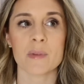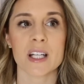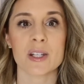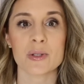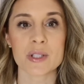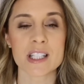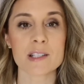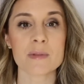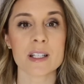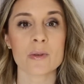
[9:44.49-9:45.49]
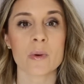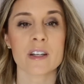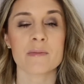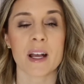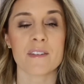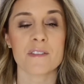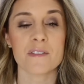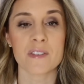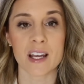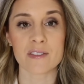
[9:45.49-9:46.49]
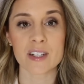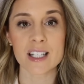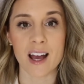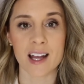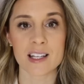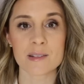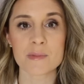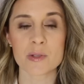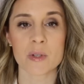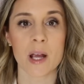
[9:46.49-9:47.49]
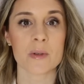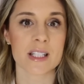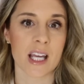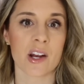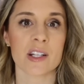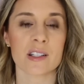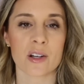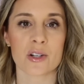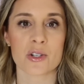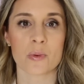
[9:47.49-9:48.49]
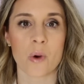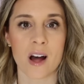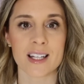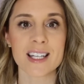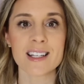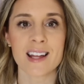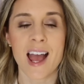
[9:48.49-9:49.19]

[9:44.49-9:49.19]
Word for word: but it used to be one of my favorite items when I was carrying a larger wallet.